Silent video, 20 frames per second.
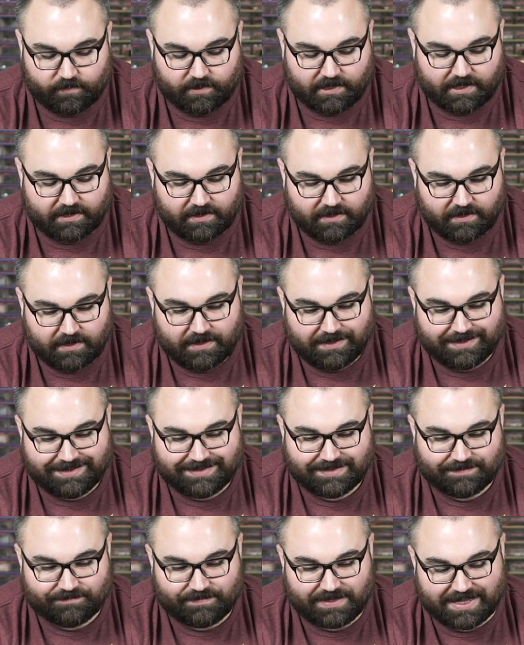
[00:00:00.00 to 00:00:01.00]
But
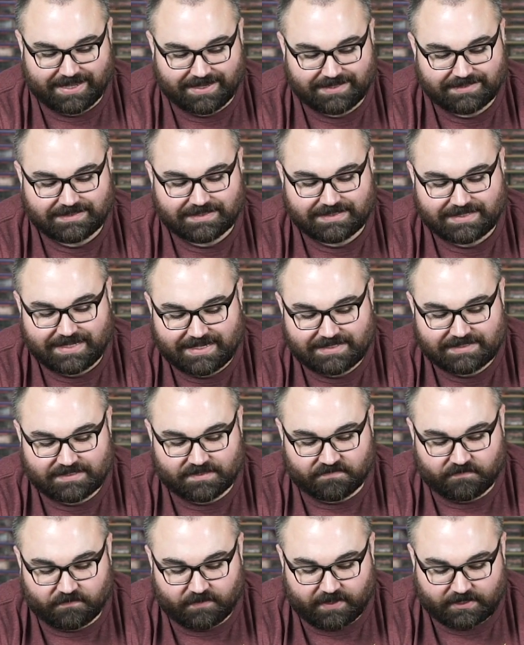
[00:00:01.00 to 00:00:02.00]
because this has
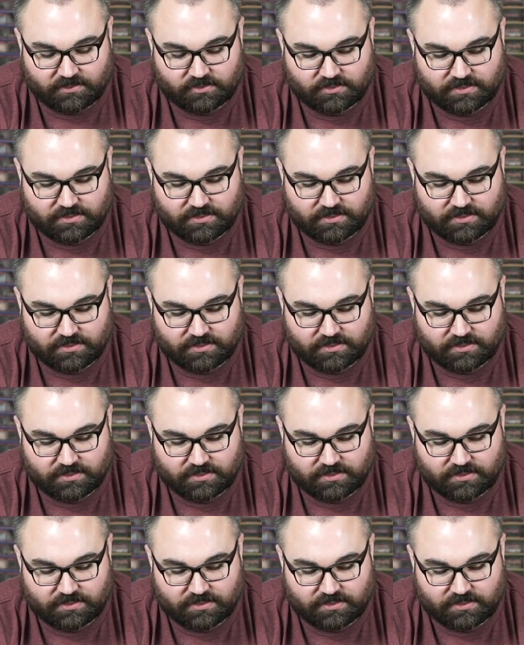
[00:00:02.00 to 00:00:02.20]
the flex